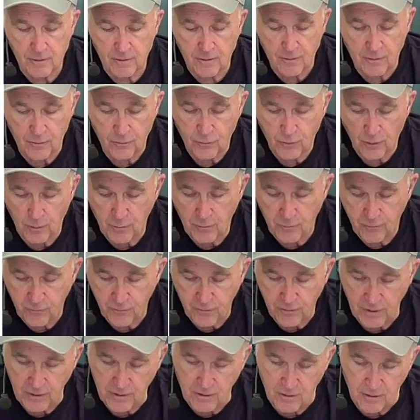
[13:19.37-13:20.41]
some of
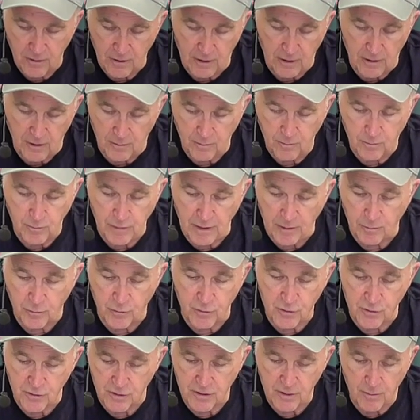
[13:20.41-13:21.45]
the members
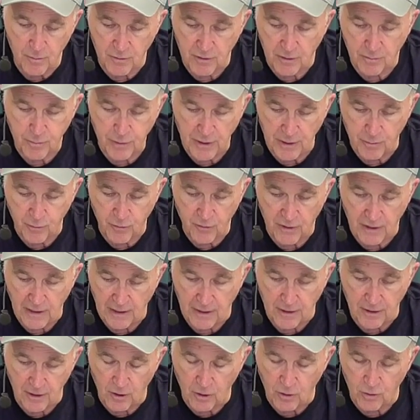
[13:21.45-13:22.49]
and some of the people that I
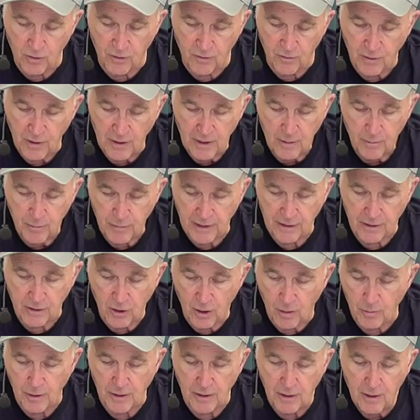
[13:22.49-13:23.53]
know have made
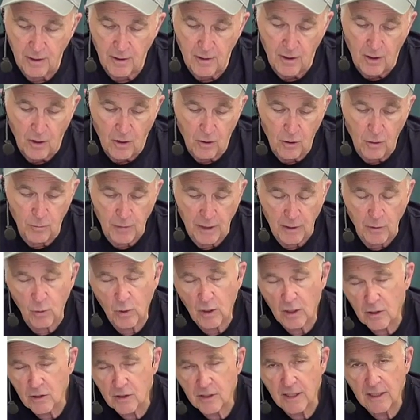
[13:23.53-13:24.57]
comment, oh, my
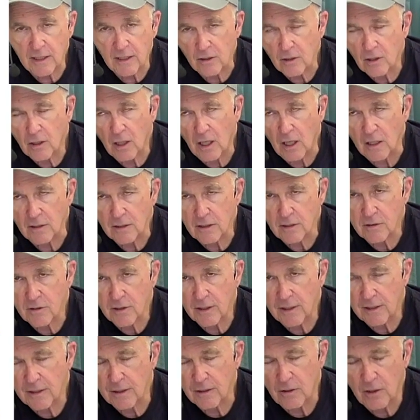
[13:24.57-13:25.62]
wire's getting hot. It's
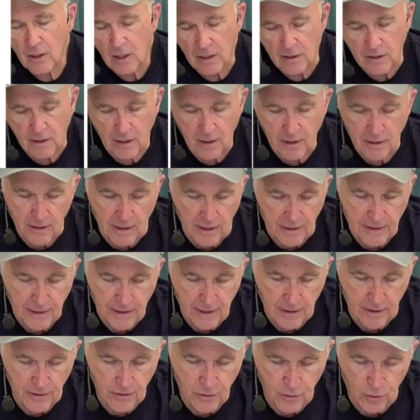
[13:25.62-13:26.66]
getting hot. I
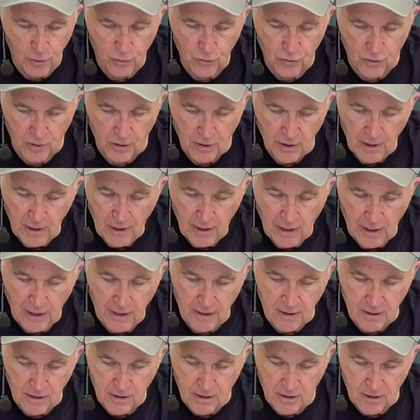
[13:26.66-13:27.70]
can't use it.
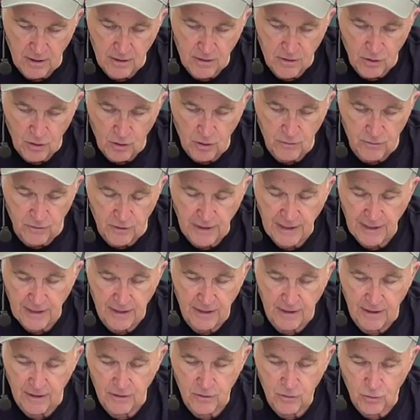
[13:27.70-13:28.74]
It's
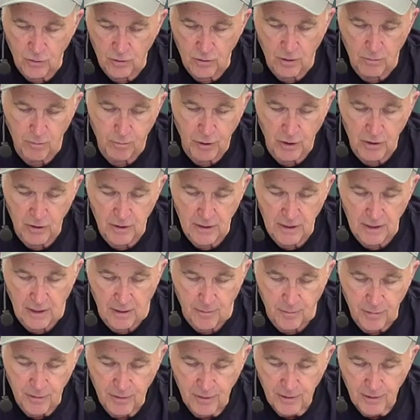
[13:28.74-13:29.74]
overheating. It's going to burn up.